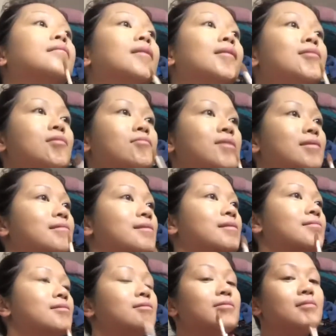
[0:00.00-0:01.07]
any
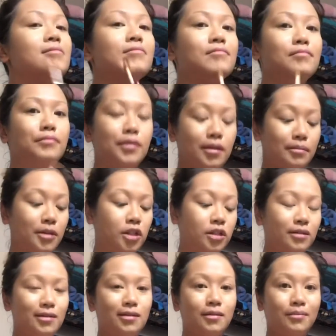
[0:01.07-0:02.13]
redness or
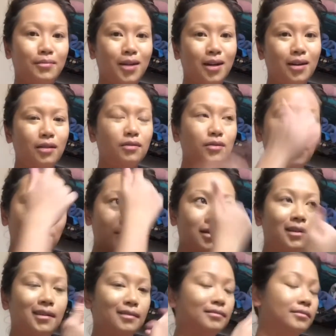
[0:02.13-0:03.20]
blemishes, but I don't use it
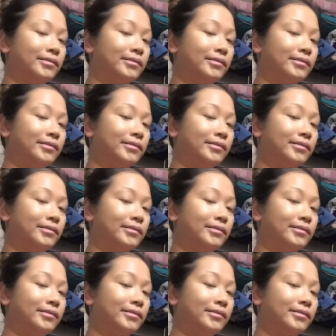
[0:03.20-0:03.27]
like